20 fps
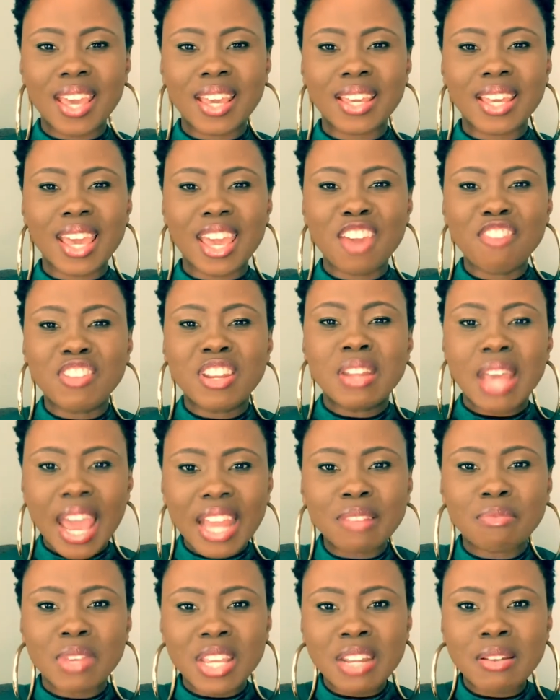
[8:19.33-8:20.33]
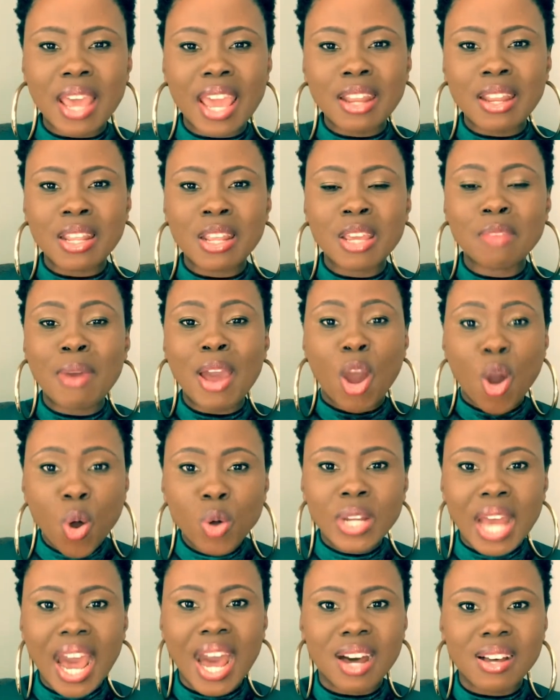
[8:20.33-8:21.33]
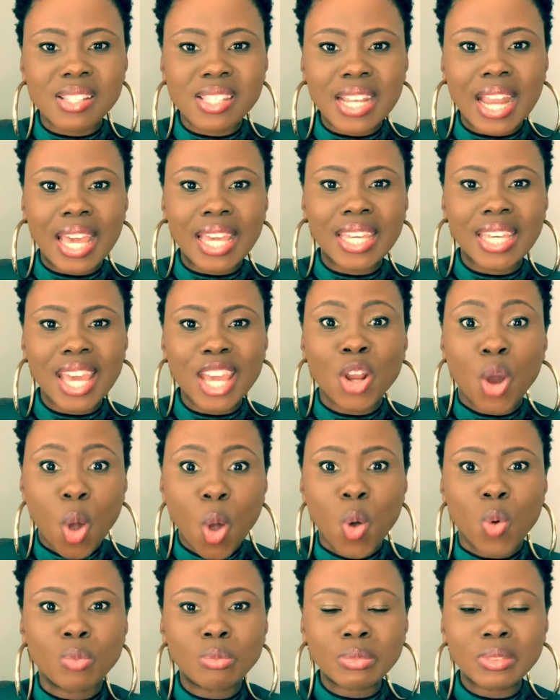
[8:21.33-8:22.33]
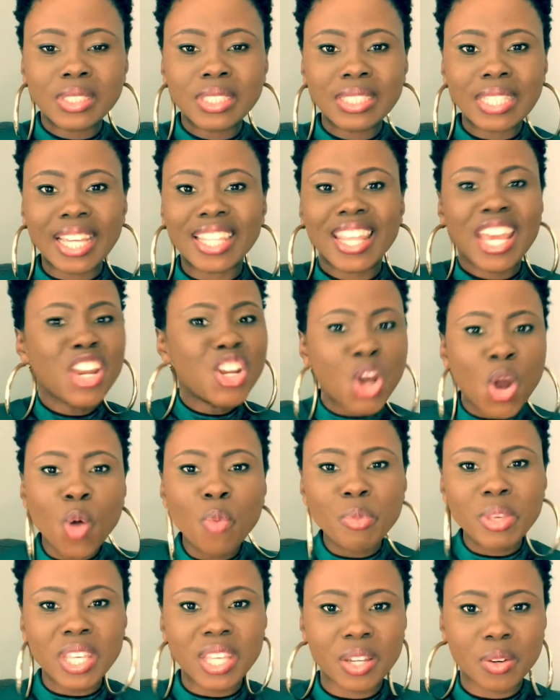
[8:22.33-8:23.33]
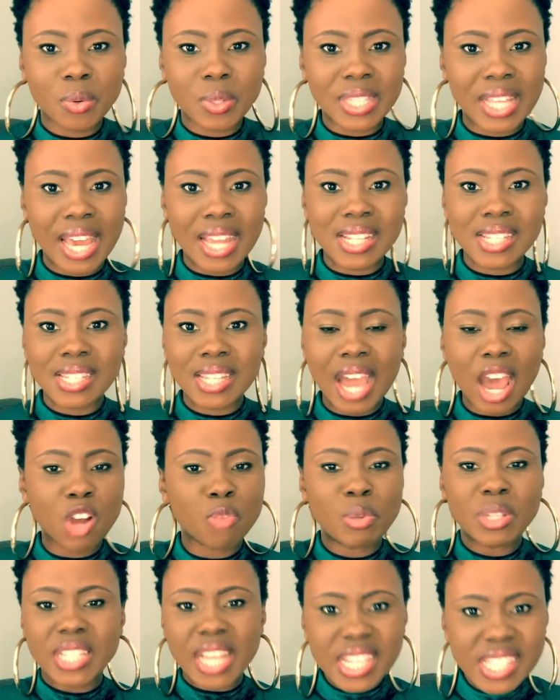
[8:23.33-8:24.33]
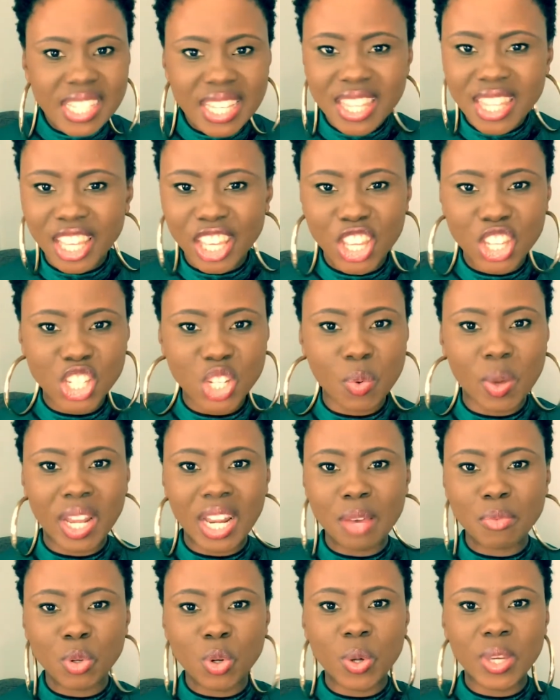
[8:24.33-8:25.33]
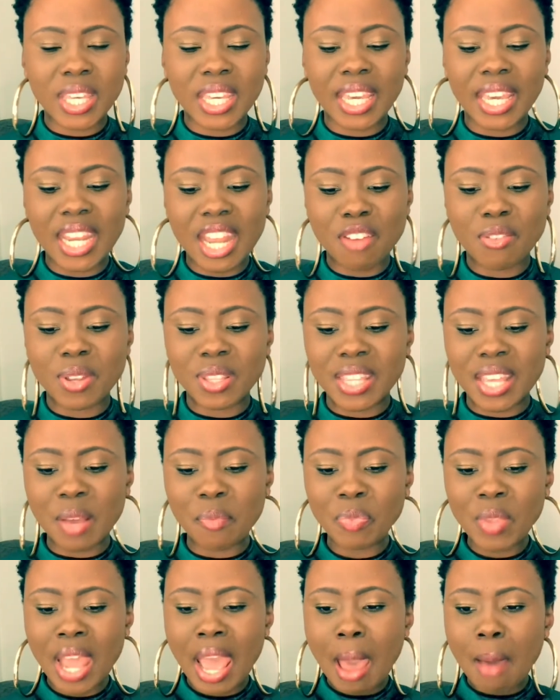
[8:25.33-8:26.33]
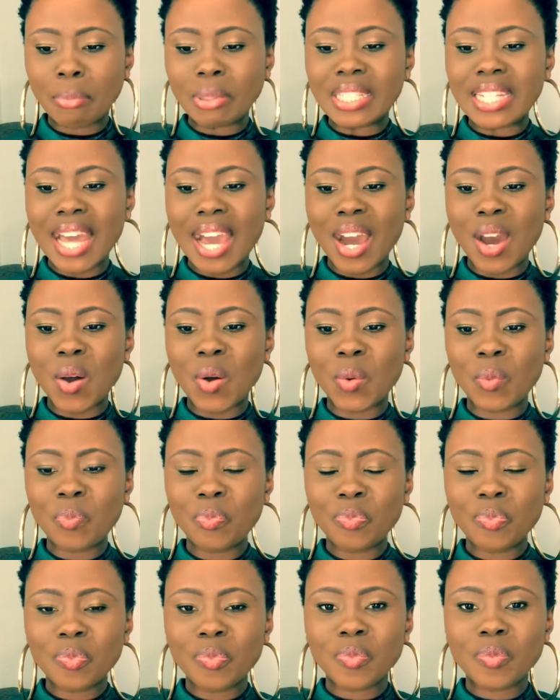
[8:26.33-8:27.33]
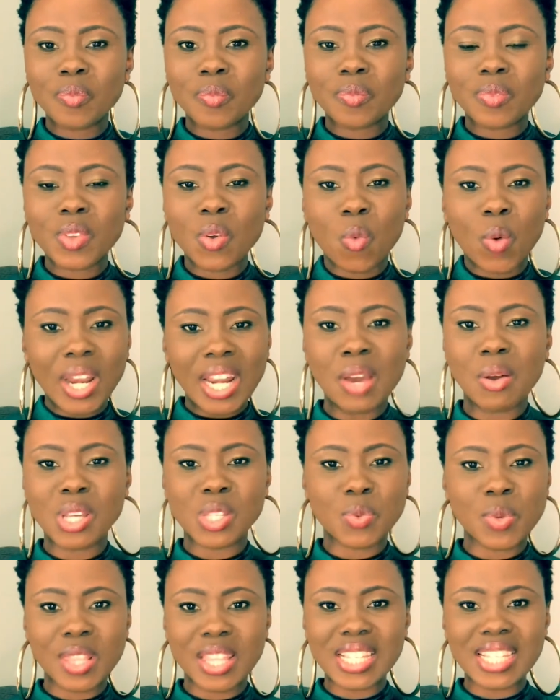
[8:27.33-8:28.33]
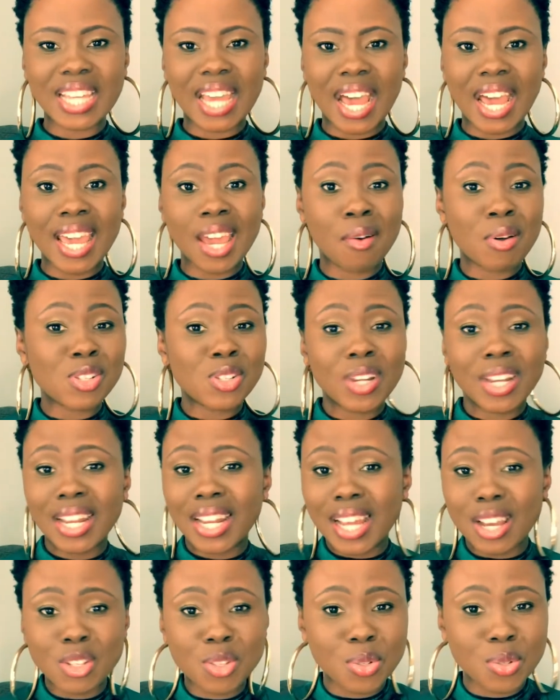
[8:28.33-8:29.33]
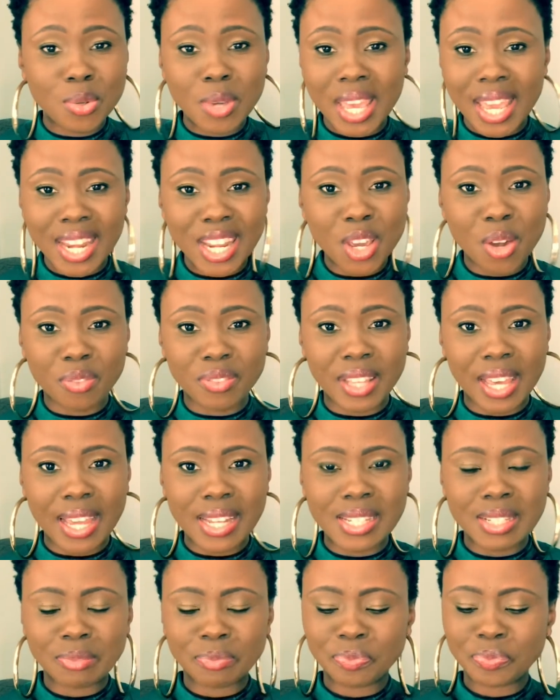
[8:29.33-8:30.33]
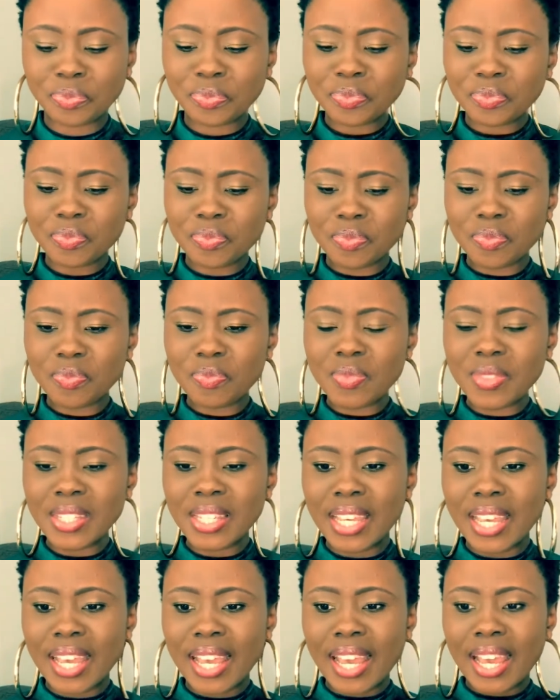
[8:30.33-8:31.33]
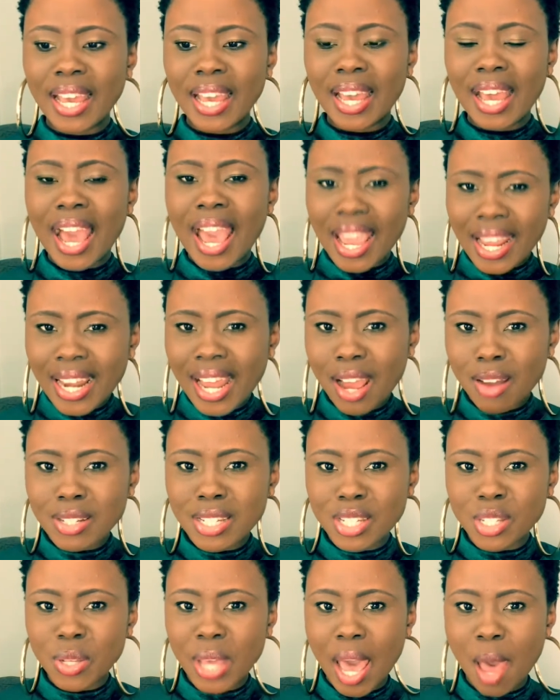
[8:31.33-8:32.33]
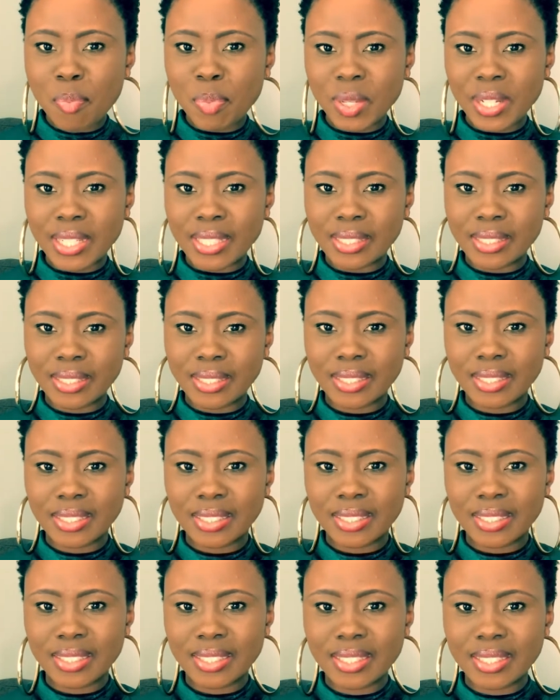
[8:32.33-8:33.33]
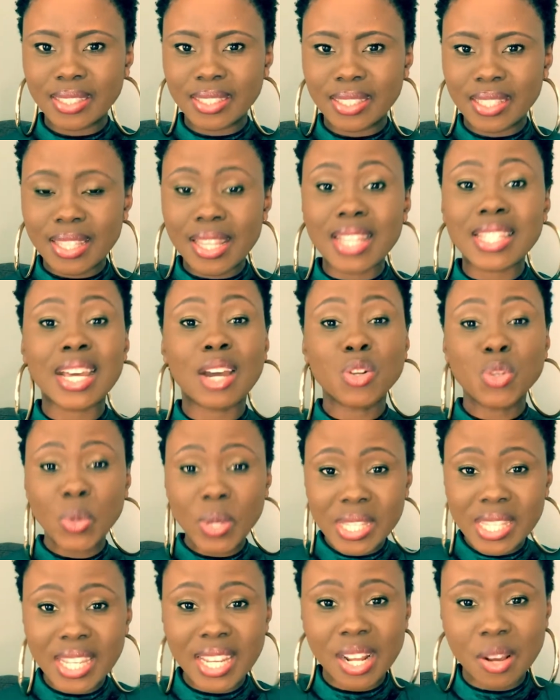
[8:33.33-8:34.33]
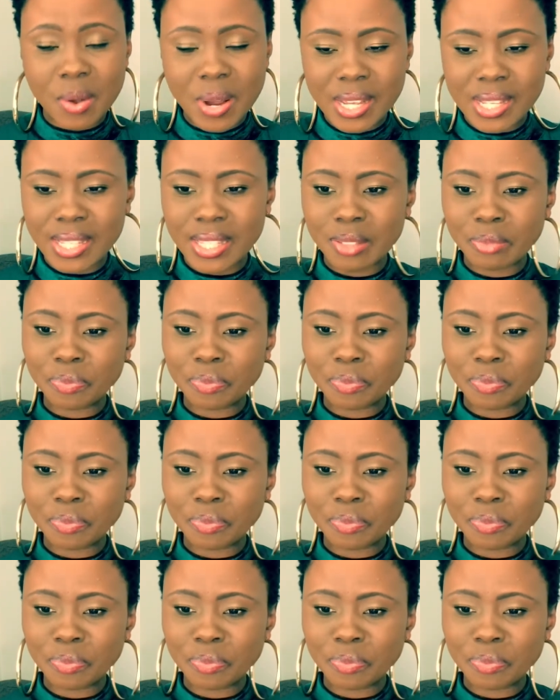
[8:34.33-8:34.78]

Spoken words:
even in my own house, like at home. Like, they know me with that. I would be dancing in the kitchen while I'm cooking and everything. But now, while I was with this guy, I was not allowed to do any of that. I allowed it to happen. That's how twisted I was.